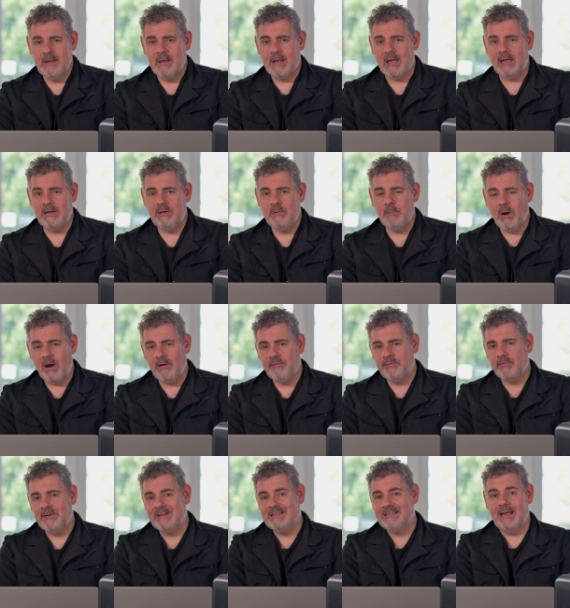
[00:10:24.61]
And you might,
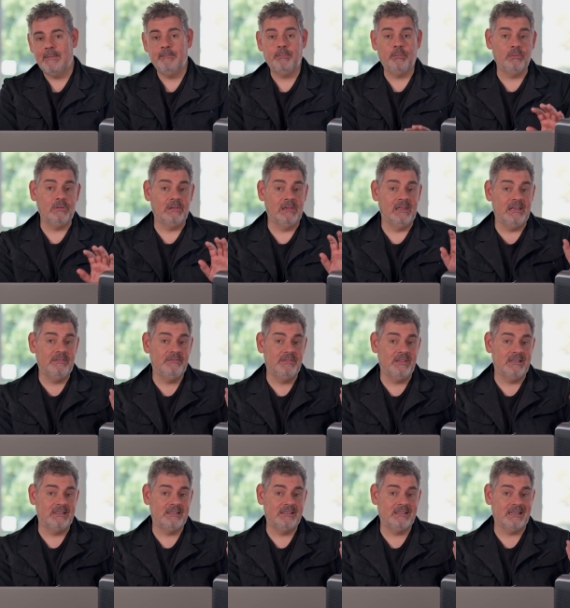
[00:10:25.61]
for example, leave
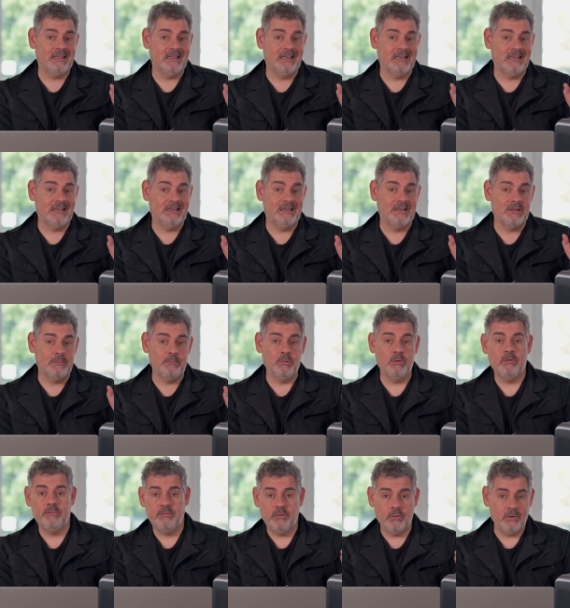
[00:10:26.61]
this in the
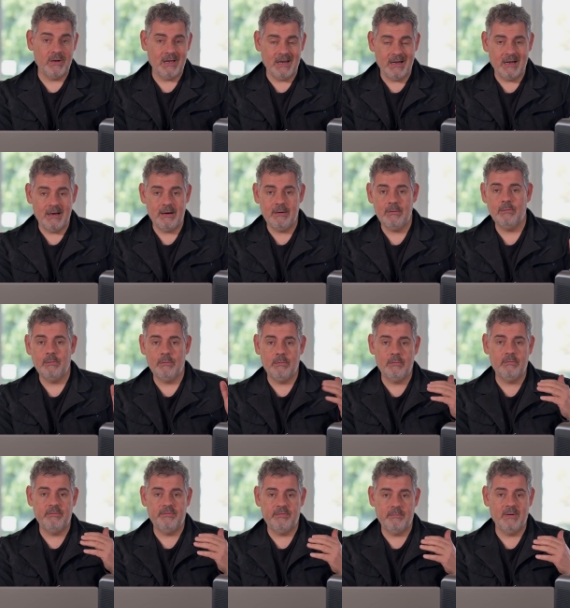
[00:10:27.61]
boot of your car,
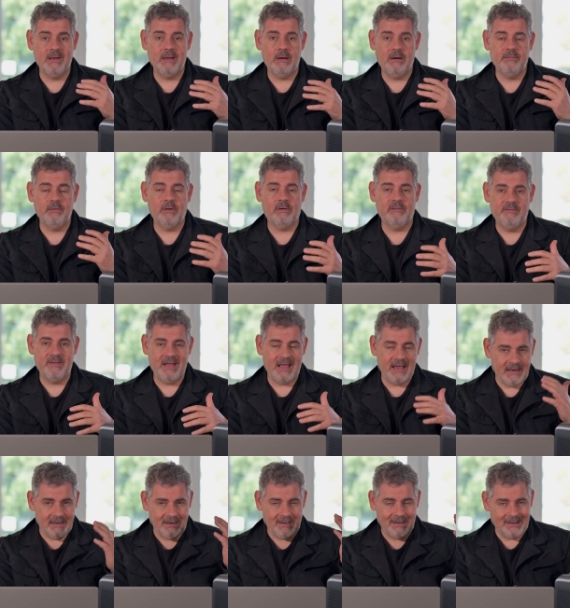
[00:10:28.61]
or for me, I've got a
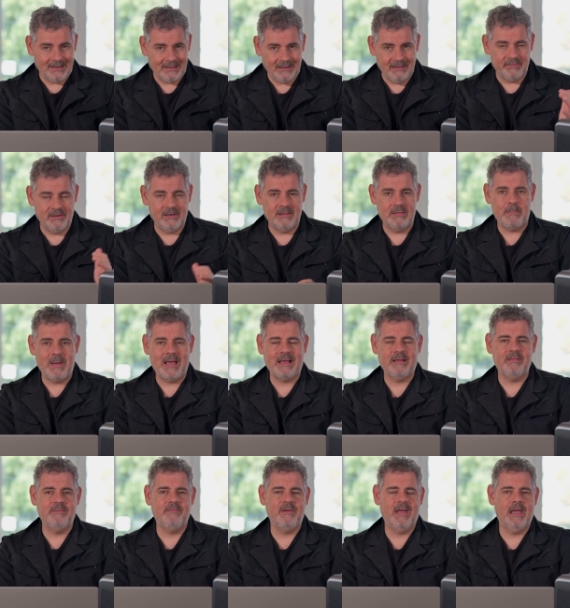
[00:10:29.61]
van, I leave it in the back
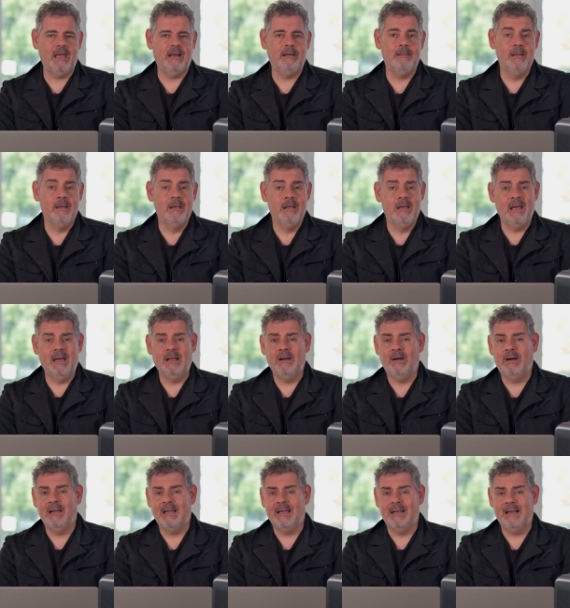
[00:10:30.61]
of the van and
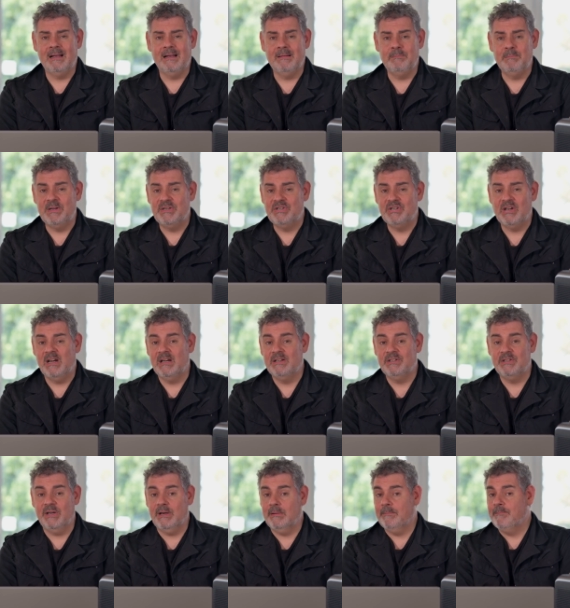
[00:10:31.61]
I can be
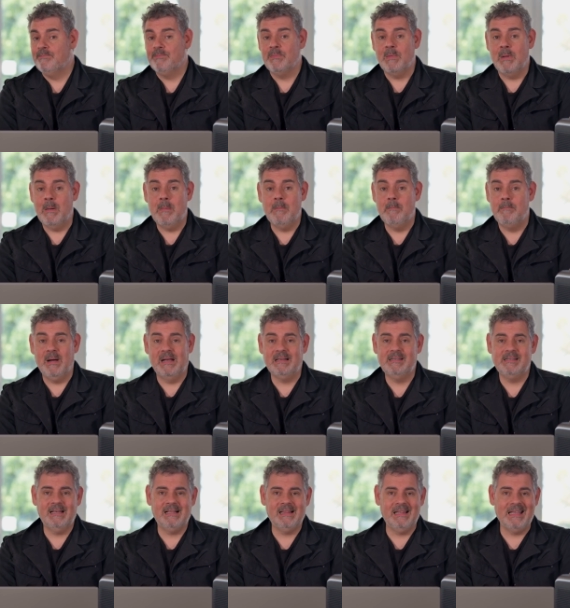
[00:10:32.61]
charging
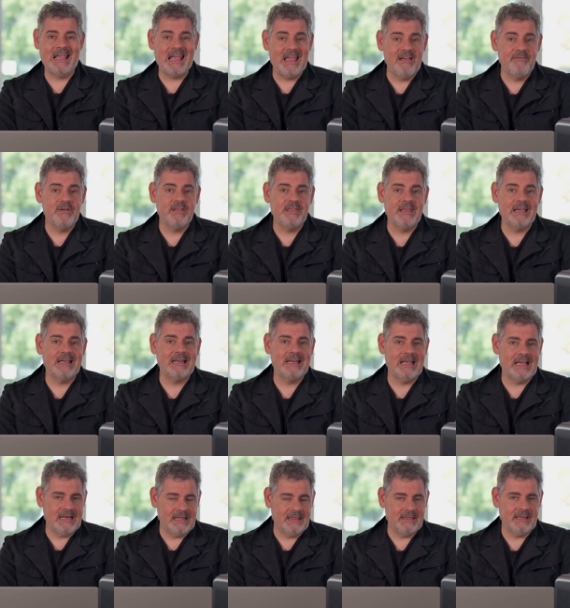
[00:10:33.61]
basically everything and
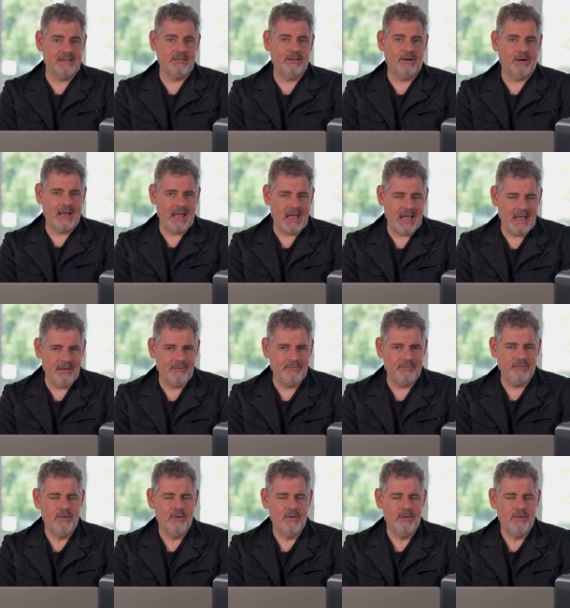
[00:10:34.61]
anything that I have.